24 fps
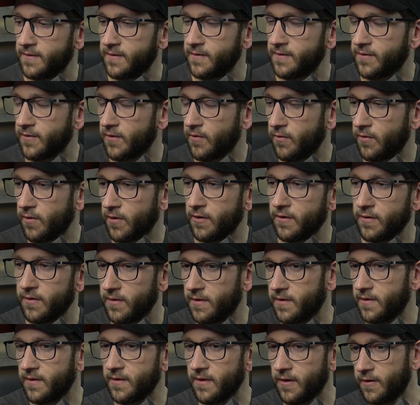so are you
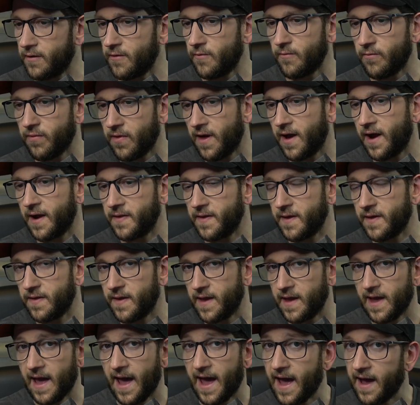uh, are you implying that
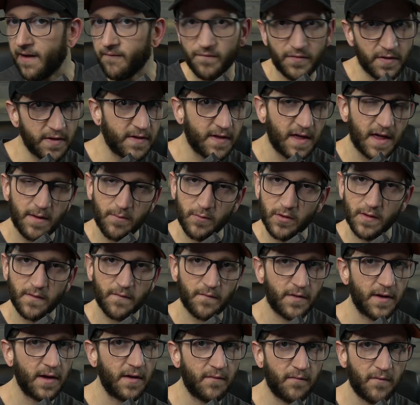they have the same
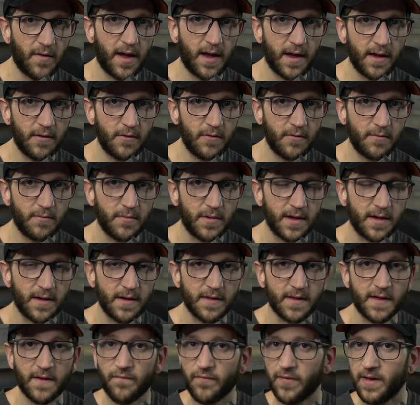config file
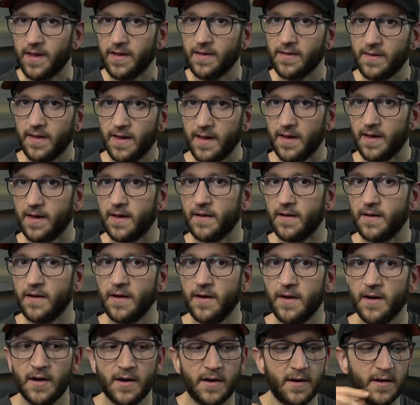because if they did
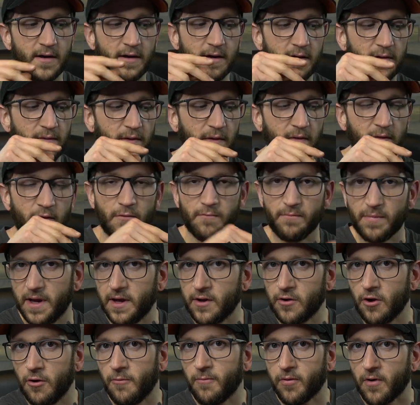then there'd be
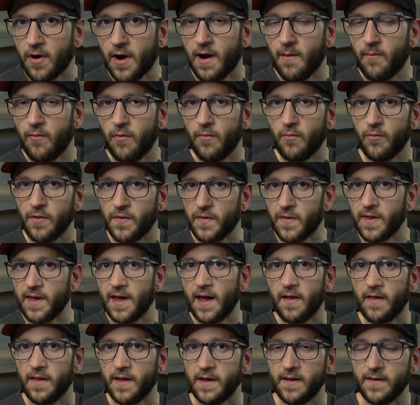no problem with the
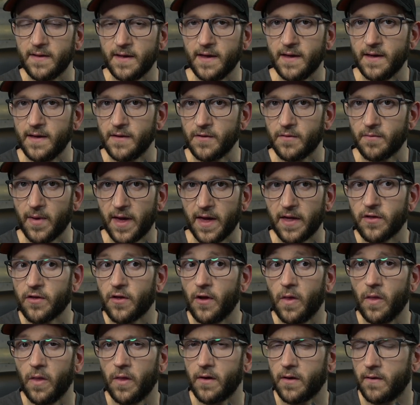LEDs based
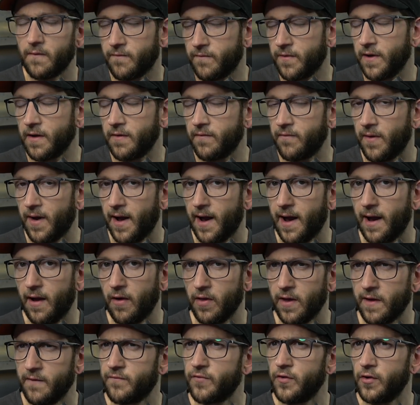on the config
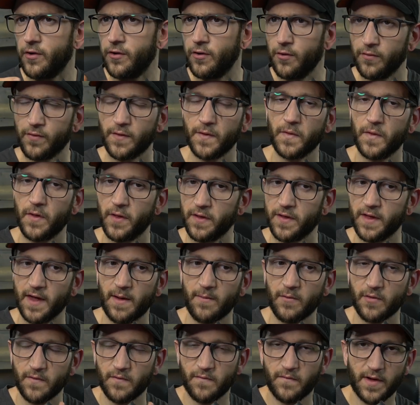file if they're using the
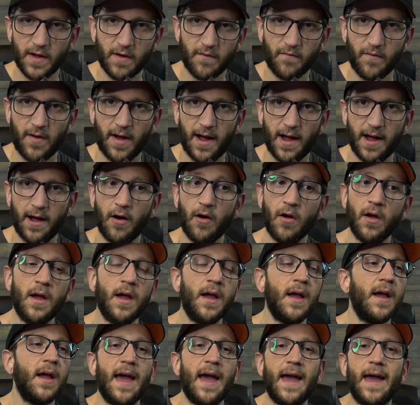same config file.
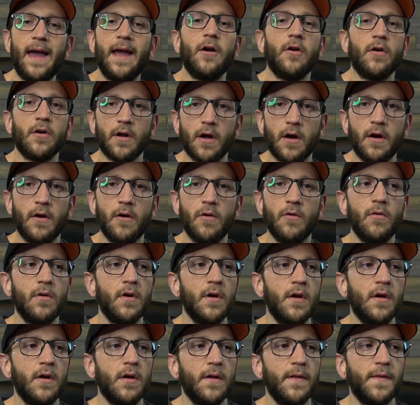Ergo,
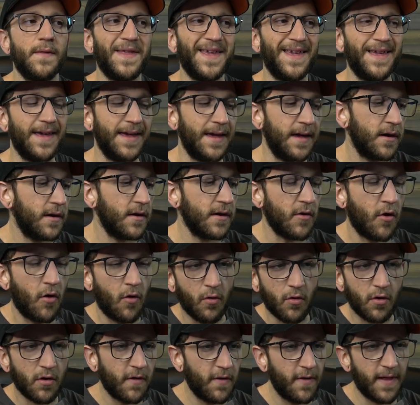the
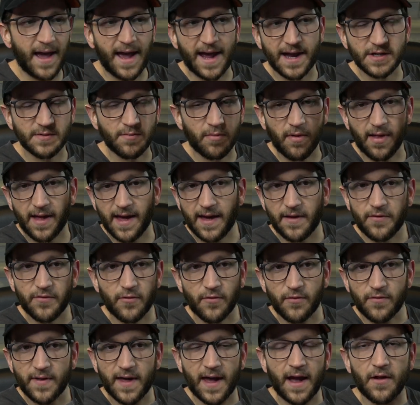whole Clash
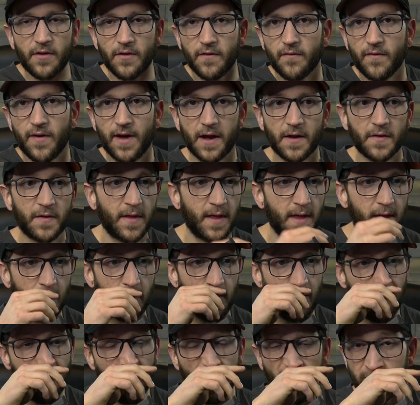Blaster sound effect thing
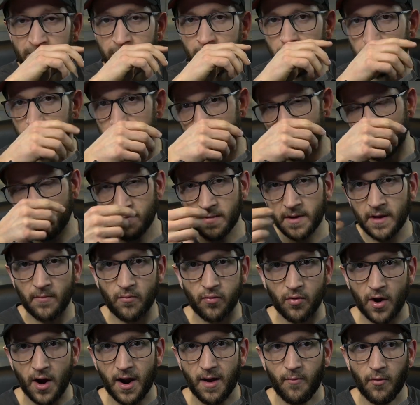also shouldn't be a
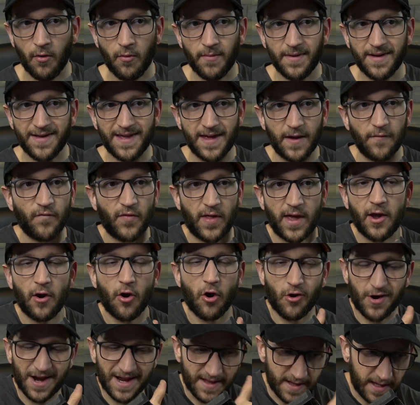problem if they
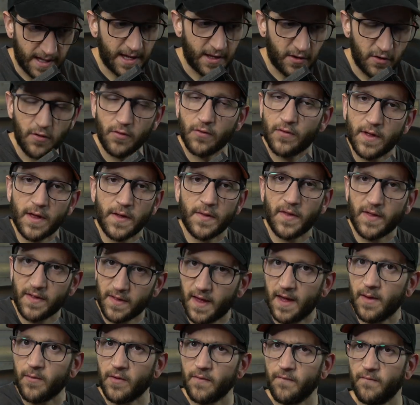are indeed using the
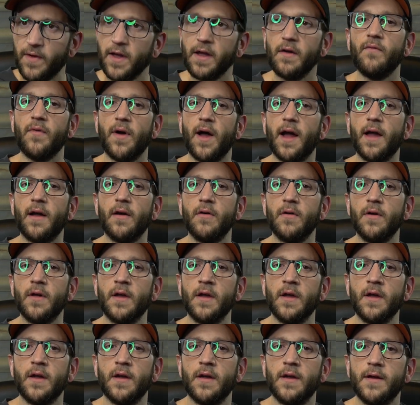same config file.
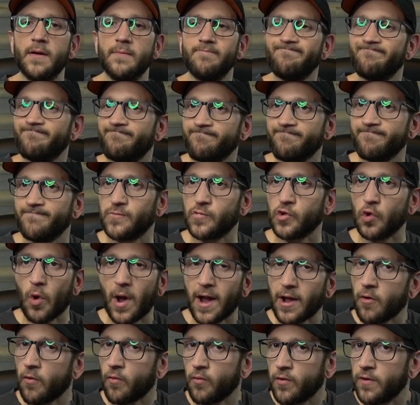So
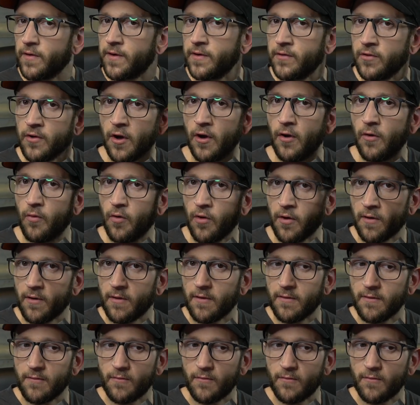I don't really know where